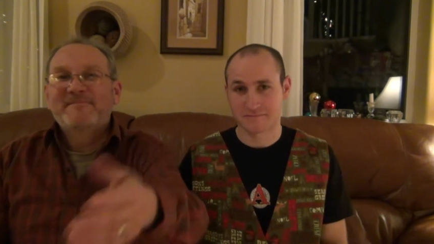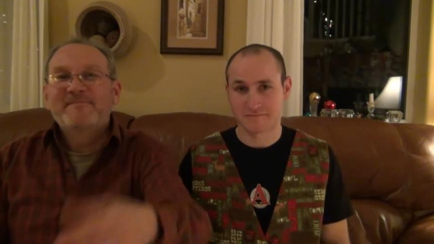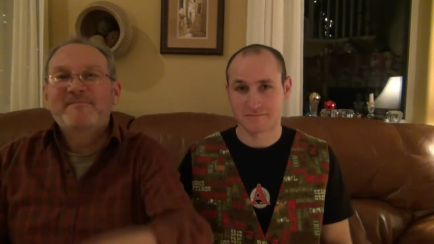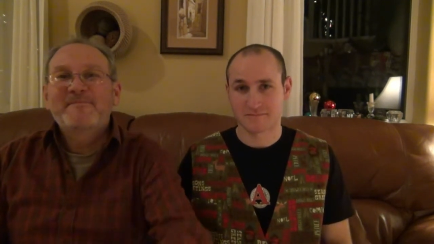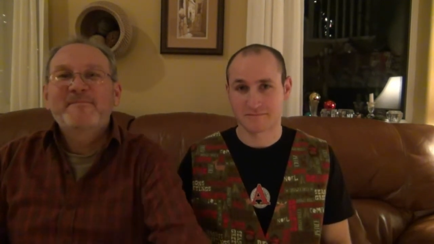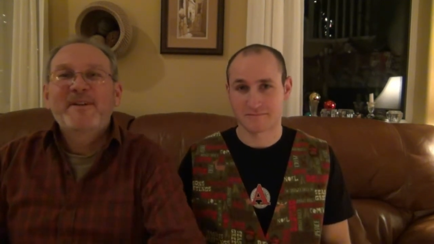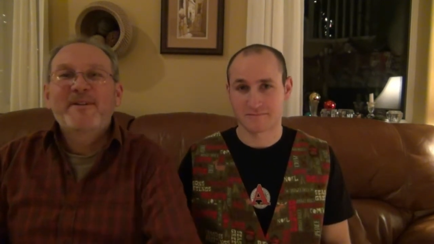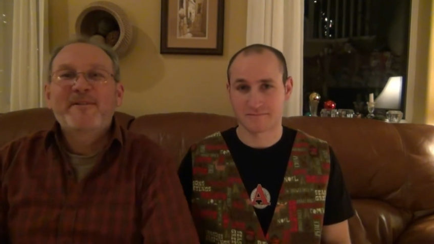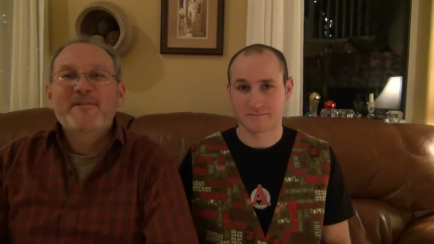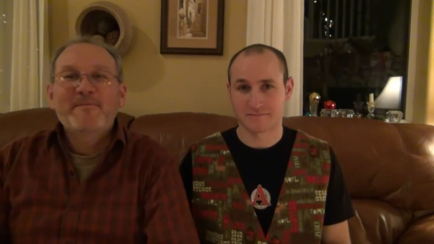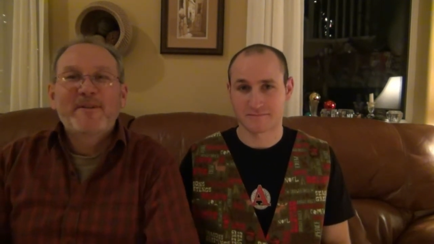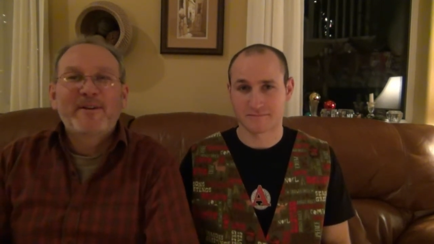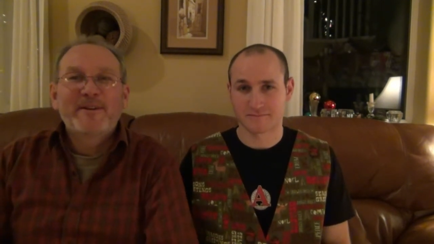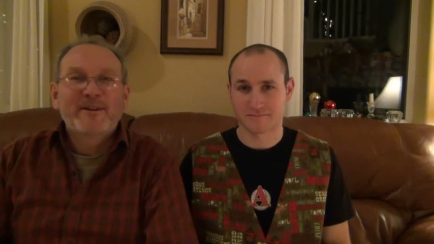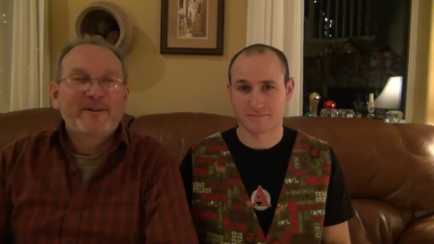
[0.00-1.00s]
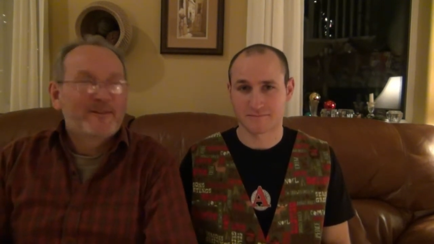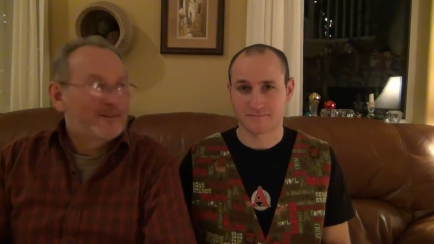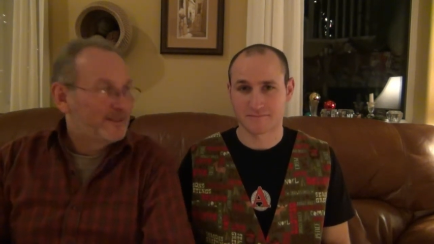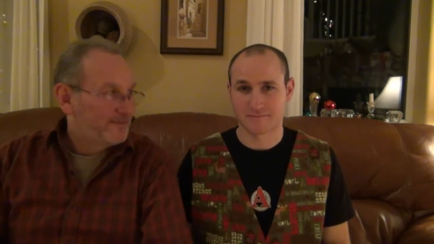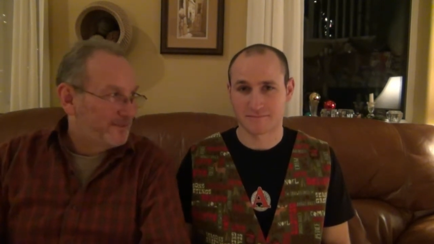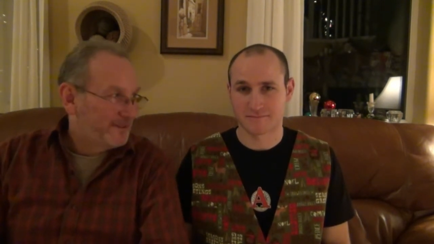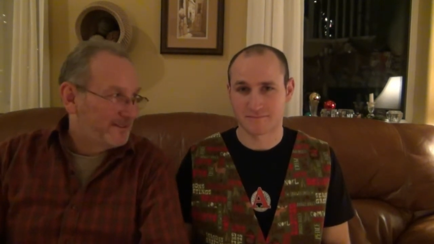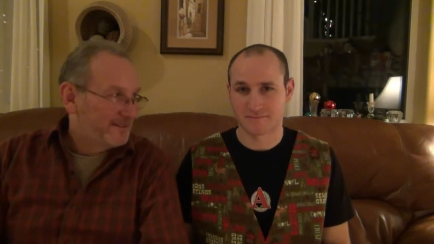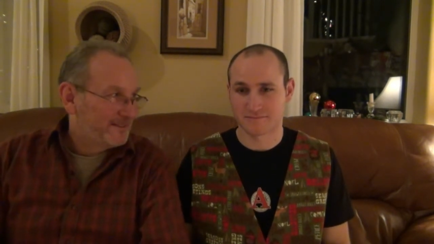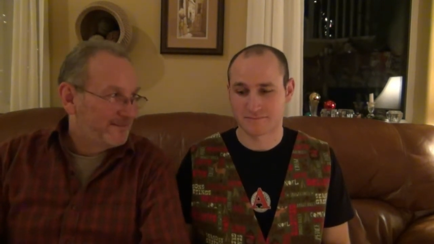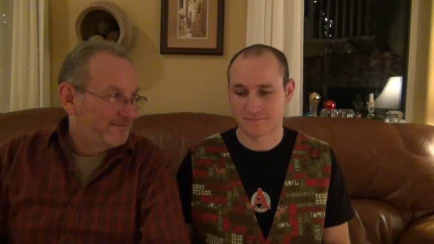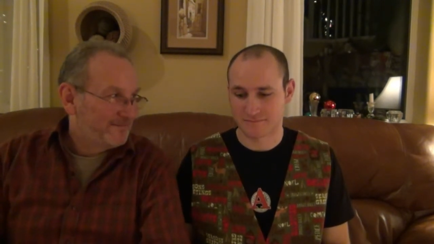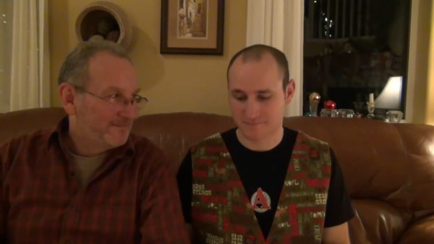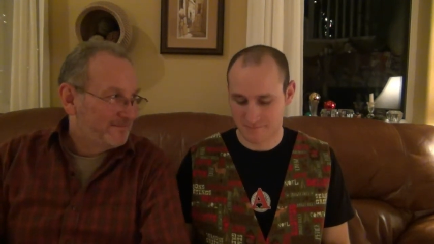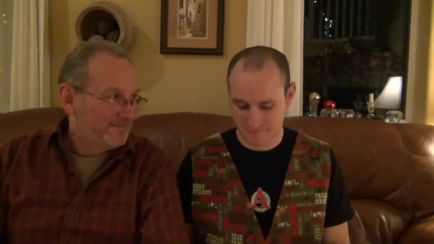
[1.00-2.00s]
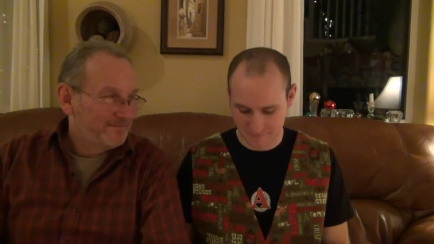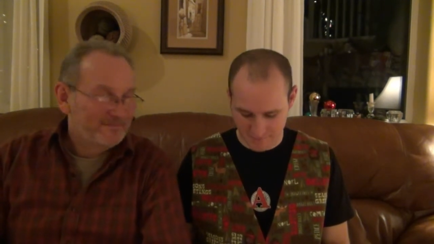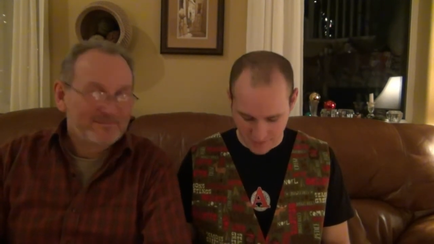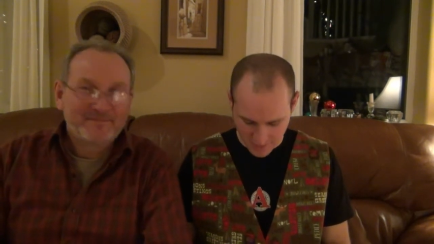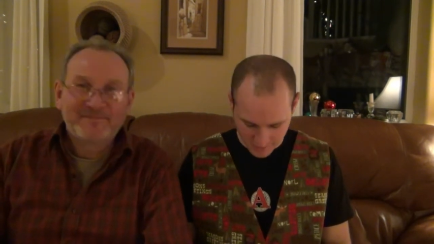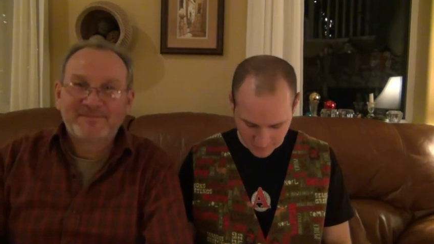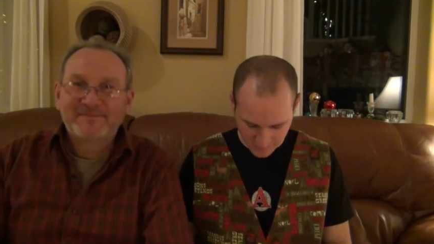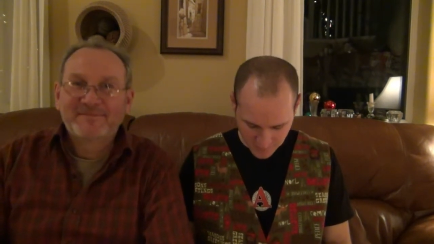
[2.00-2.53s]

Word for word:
Speaker 1: Merry, Merry Christmas. Yes,